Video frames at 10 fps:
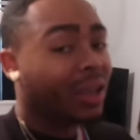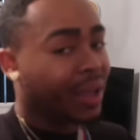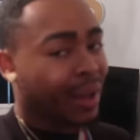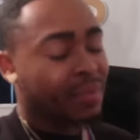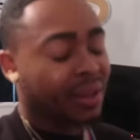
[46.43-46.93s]
He
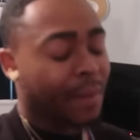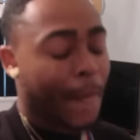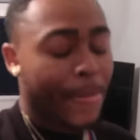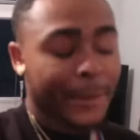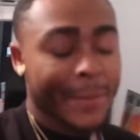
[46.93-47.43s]
got me.
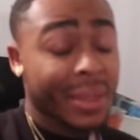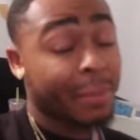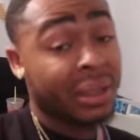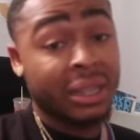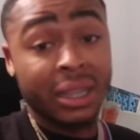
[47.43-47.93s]

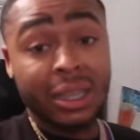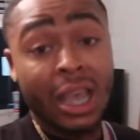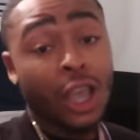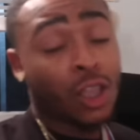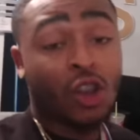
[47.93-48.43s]
But look,
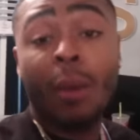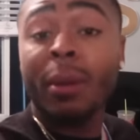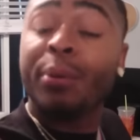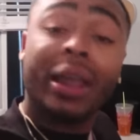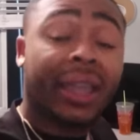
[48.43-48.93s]
y'all know
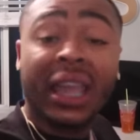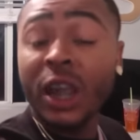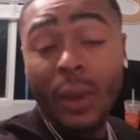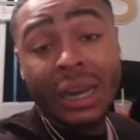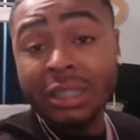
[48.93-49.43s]
I'm the prank
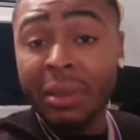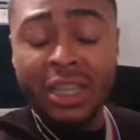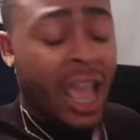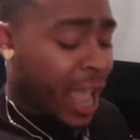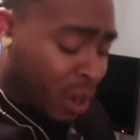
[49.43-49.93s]
king around this
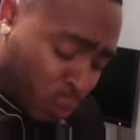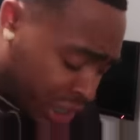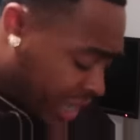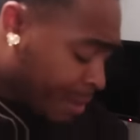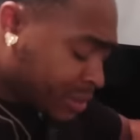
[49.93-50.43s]
bitch. And
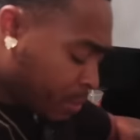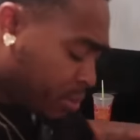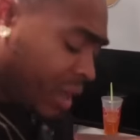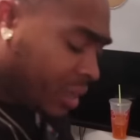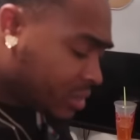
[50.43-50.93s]
when it comes to
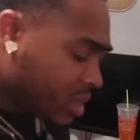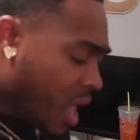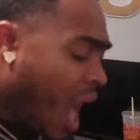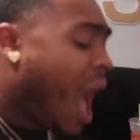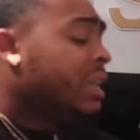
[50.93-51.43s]
pranks,
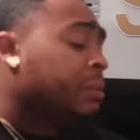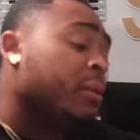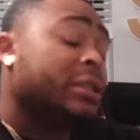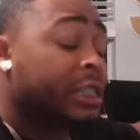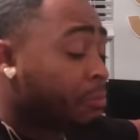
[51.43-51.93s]
I need to
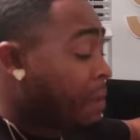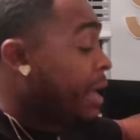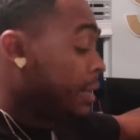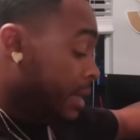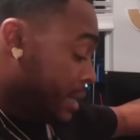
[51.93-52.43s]
be
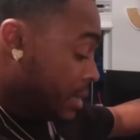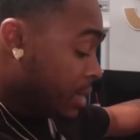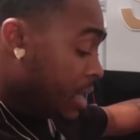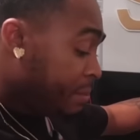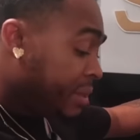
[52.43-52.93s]
respected
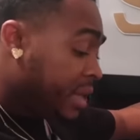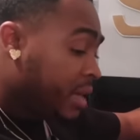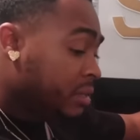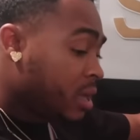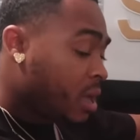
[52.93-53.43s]

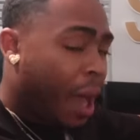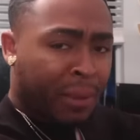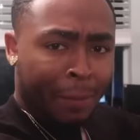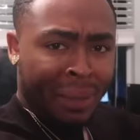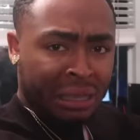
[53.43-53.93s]
because
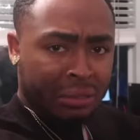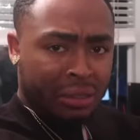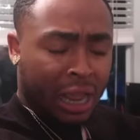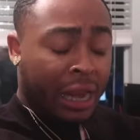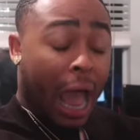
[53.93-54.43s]
I'm a
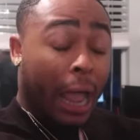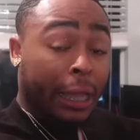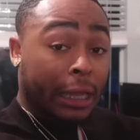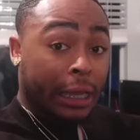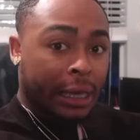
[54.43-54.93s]
beast and I
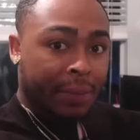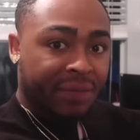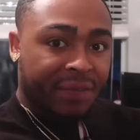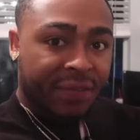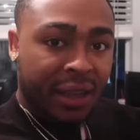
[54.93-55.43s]
get in
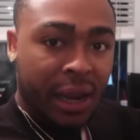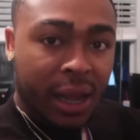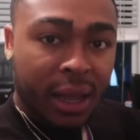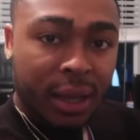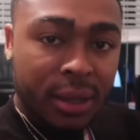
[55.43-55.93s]
the
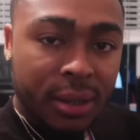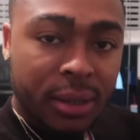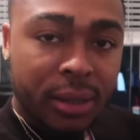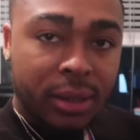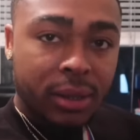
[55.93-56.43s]

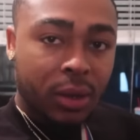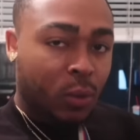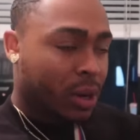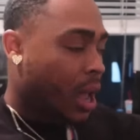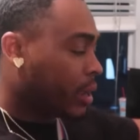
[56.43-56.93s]
feelings
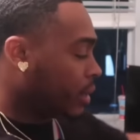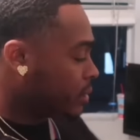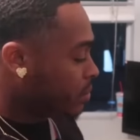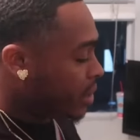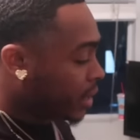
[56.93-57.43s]
when I
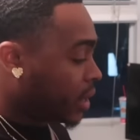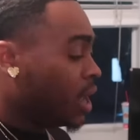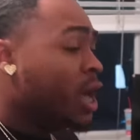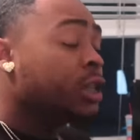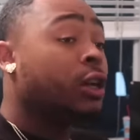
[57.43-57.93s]
get to prank
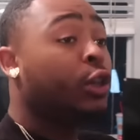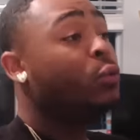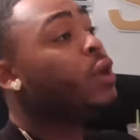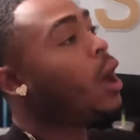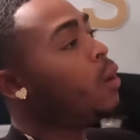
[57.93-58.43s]
it. So
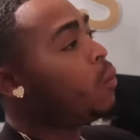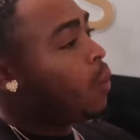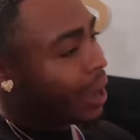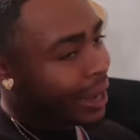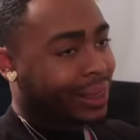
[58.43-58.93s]
you know
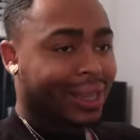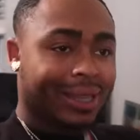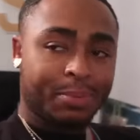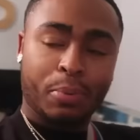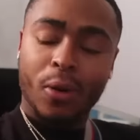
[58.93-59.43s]
what?
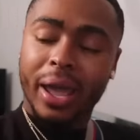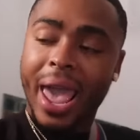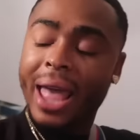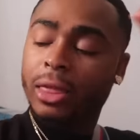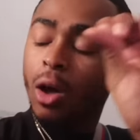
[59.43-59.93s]
This boy
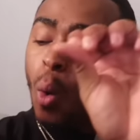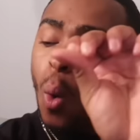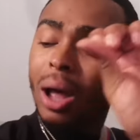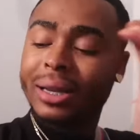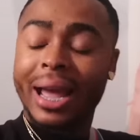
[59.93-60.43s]
had the
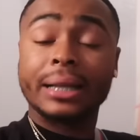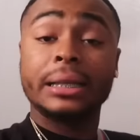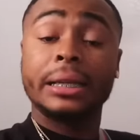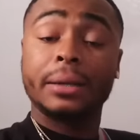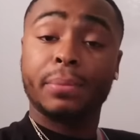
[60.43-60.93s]

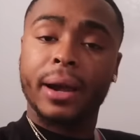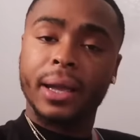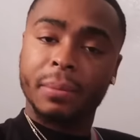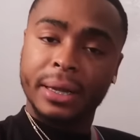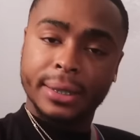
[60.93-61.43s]
audacity to
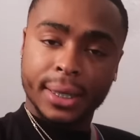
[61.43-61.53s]
prank me